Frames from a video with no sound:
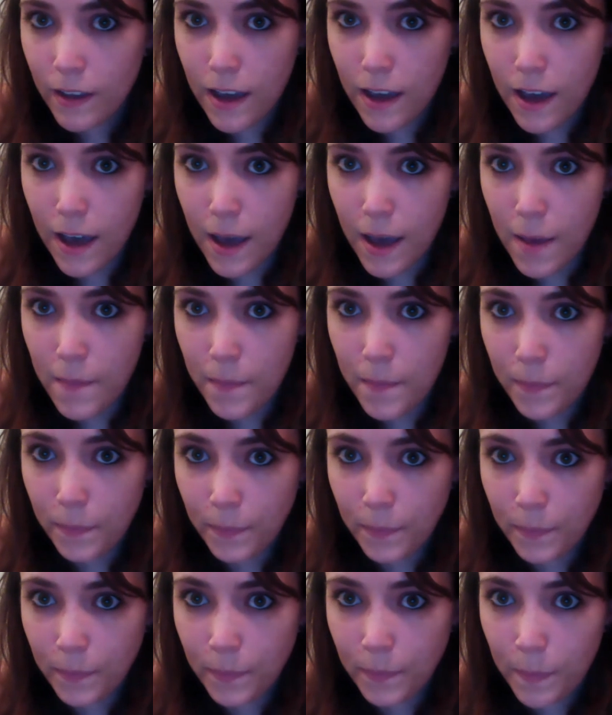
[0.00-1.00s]
I'd
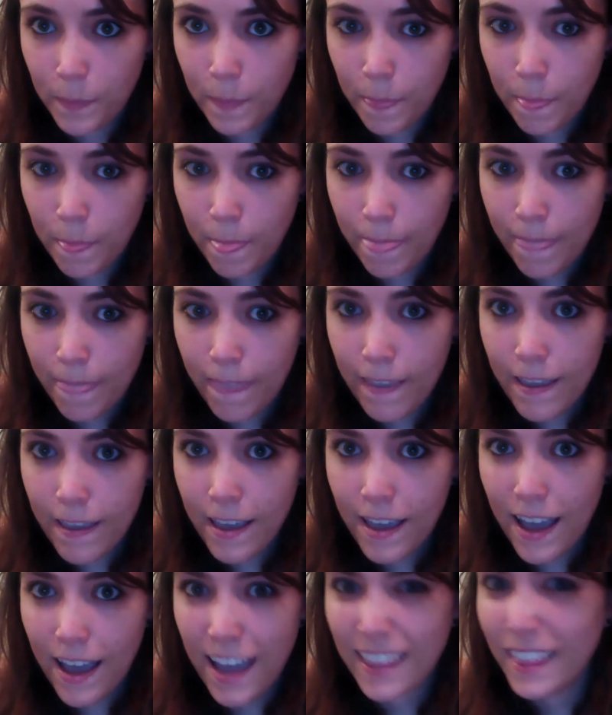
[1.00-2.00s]

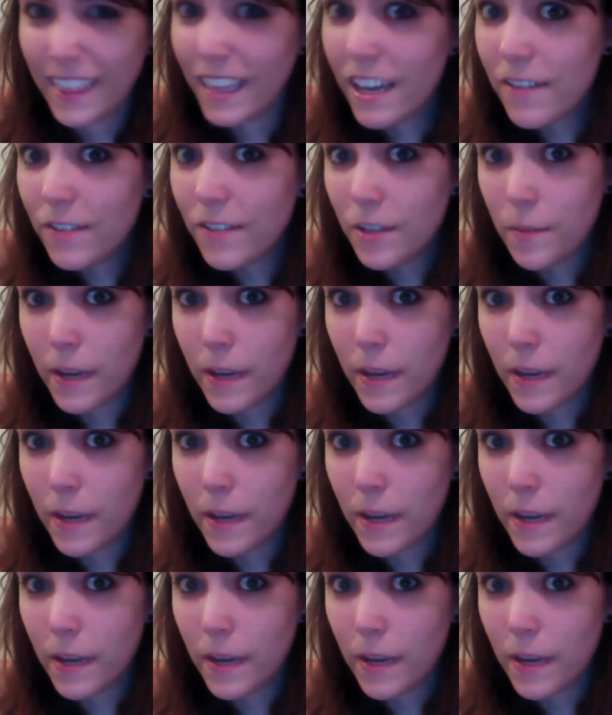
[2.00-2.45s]
love